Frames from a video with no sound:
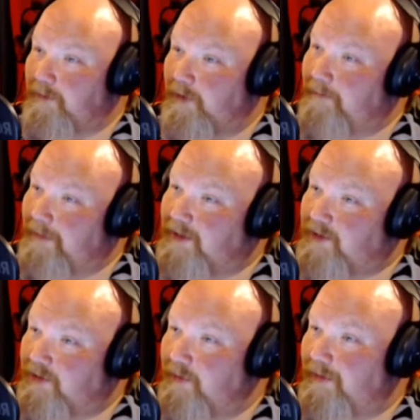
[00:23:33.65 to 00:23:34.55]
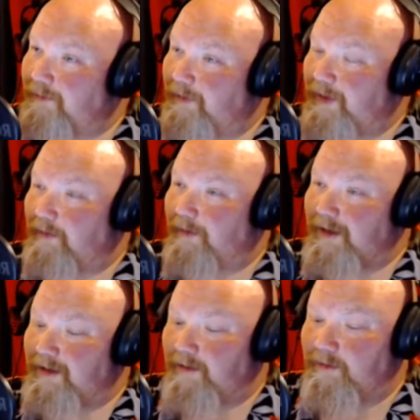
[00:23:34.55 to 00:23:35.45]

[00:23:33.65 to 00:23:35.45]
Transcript: you're best suited for interacting